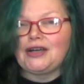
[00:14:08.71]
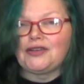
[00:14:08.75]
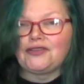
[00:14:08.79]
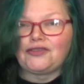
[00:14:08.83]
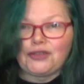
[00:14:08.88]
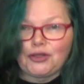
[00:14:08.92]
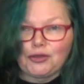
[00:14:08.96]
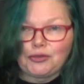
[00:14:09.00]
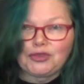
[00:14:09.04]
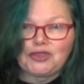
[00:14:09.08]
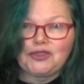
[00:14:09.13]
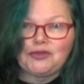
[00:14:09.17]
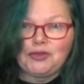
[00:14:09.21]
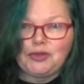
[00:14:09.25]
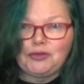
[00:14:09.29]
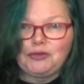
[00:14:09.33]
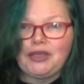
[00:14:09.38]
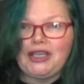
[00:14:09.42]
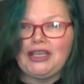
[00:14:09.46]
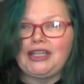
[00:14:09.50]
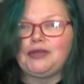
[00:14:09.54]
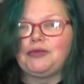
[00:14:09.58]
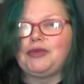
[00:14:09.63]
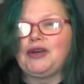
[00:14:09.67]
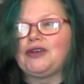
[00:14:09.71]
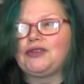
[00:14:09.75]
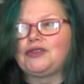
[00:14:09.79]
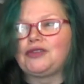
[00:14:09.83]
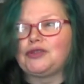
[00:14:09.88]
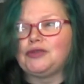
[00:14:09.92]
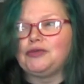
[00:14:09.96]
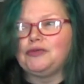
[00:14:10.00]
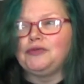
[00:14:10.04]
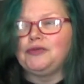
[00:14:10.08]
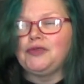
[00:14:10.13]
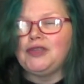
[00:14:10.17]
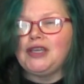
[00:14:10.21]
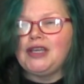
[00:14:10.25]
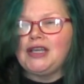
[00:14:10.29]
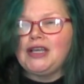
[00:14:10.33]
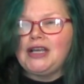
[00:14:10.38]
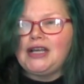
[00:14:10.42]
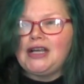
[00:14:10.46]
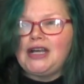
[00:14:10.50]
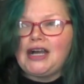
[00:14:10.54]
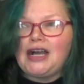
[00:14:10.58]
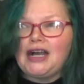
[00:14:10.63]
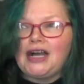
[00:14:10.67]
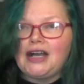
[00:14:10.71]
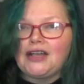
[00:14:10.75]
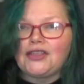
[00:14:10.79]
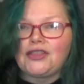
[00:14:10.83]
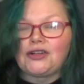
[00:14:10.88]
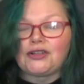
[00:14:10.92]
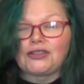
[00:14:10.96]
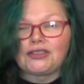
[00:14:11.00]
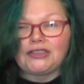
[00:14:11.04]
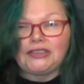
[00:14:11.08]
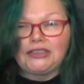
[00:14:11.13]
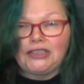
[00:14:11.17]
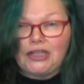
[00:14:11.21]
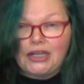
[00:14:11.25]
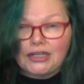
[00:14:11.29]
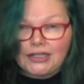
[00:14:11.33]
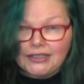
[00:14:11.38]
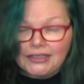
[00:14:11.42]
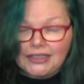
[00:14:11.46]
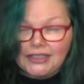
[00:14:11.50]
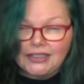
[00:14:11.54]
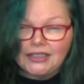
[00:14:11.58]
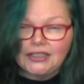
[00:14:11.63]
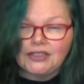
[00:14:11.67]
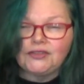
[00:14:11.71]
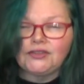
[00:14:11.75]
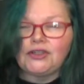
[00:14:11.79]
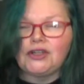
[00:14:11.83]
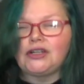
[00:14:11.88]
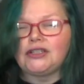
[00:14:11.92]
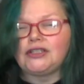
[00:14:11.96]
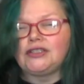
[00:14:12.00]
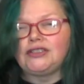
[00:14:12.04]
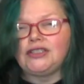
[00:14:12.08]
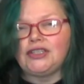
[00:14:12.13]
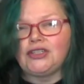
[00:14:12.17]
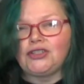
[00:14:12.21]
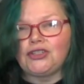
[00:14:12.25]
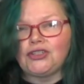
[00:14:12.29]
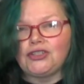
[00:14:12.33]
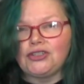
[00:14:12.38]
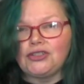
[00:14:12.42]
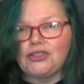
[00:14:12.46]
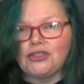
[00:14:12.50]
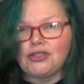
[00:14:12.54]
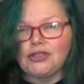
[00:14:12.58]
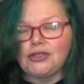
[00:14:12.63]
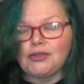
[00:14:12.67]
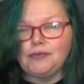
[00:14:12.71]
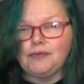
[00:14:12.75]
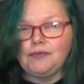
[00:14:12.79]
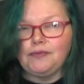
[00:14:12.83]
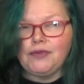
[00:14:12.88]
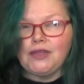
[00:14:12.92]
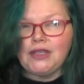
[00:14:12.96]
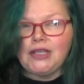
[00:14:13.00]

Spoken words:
Films have been made about them. There's a lot of negative connotation to them.